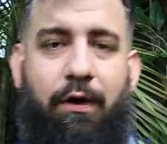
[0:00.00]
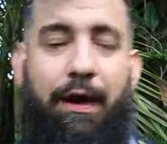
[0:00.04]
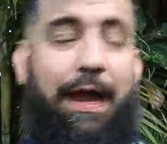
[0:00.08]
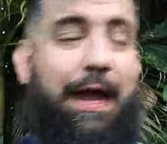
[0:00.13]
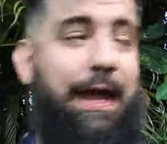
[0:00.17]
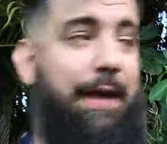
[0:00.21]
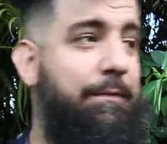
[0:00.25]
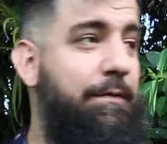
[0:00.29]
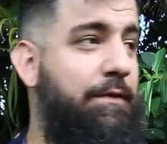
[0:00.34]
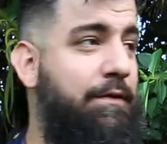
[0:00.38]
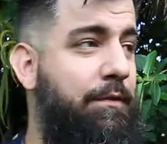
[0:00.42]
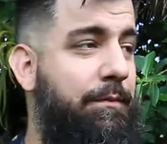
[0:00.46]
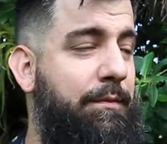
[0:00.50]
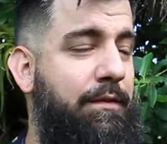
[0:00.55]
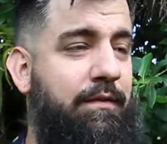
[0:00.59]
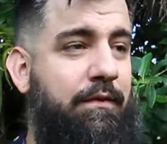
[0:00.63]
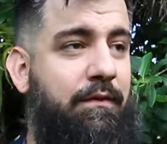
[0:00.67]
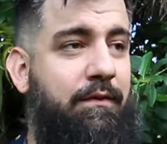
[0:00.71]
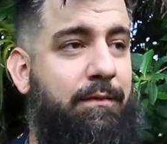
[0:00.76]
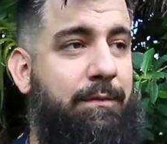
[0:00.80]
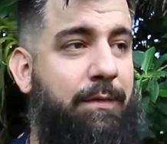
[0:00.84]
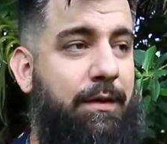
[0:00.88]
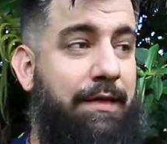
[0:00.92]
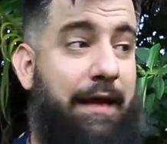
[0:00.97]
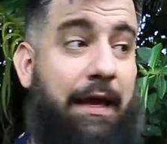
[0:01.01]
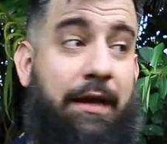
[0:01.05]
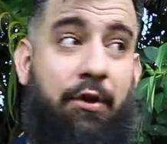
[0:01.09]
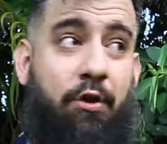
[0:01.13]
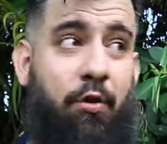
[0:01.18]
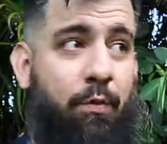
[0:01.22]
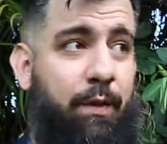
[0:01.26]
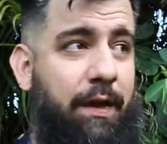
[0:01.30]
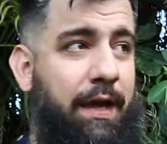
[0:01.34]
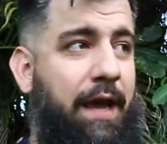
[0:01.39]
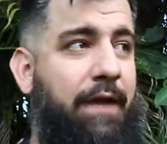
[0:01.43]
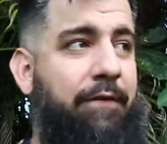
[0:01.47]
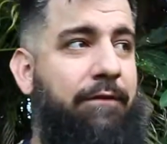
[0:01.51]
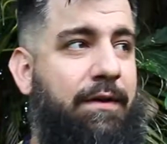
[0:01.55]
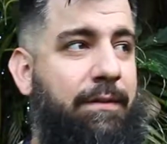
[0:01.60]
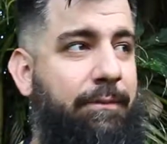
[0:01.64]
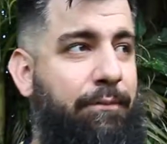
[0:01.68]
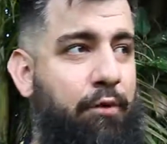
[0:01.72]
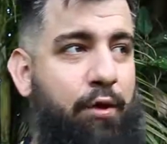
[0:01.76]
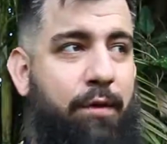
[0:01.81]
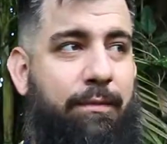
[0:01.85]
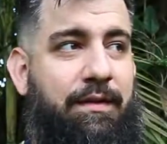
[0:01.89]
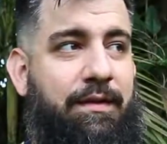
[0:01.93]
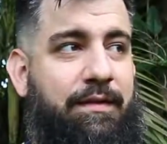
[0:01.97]
Hey, Mr. and Mrs. Smith, I know we have an
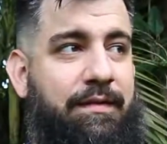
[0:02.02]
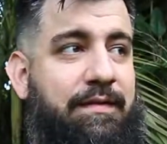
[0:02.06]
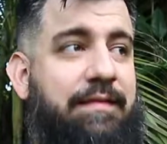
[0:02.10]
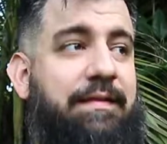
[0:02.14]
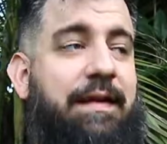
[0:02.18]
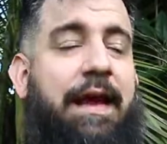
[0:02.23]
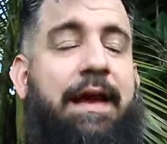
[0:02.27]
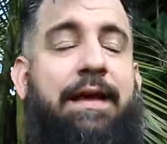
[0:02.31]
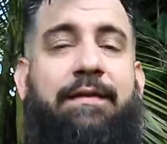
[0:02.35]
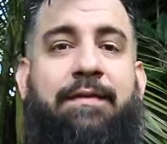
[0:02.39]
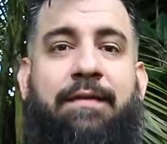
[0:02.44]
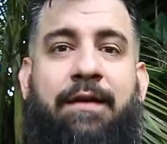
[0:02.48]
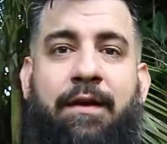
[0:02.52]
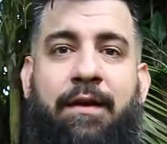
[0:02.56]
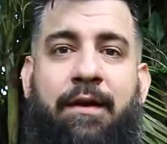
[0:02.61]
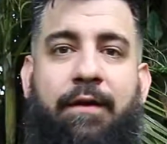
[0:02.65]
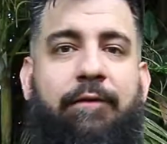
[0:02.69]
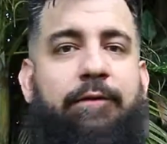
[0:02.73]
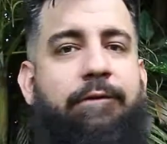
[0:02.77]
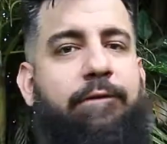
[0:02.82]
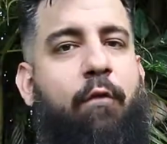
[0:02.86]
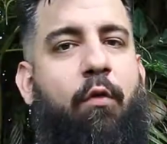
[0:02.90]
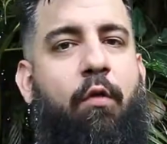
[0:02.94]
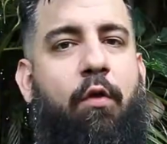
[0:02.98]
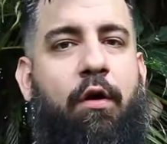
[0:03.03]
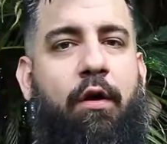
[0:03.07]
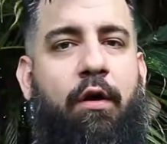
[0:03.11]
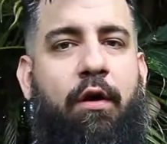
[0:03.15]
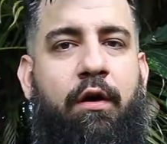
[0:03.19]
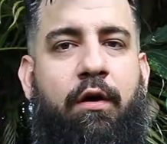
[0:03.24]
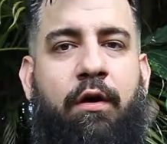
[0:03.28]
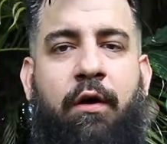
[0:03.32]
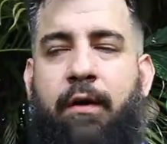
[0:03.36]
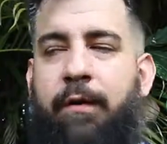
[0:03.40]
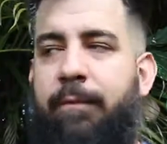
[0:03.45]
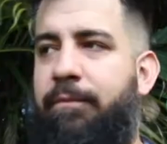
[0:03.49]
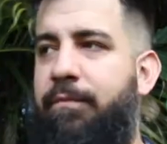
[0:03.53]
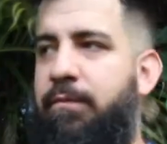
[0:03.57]
appointment set for,